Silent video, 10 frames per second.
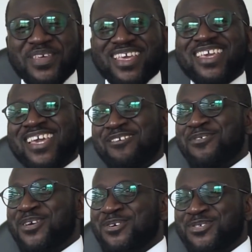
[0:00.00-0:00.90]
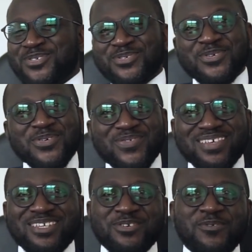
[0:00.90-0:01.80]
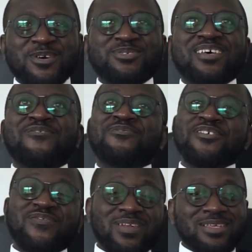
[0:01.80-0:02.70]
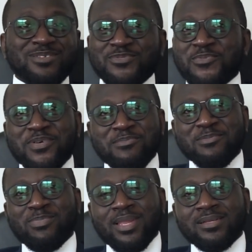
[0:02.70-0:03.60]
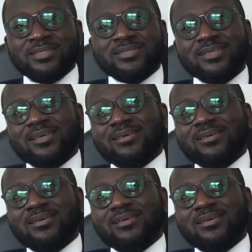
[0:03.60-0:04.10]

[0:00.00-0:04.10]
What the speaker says: yeah, we also have very flexible payment plans,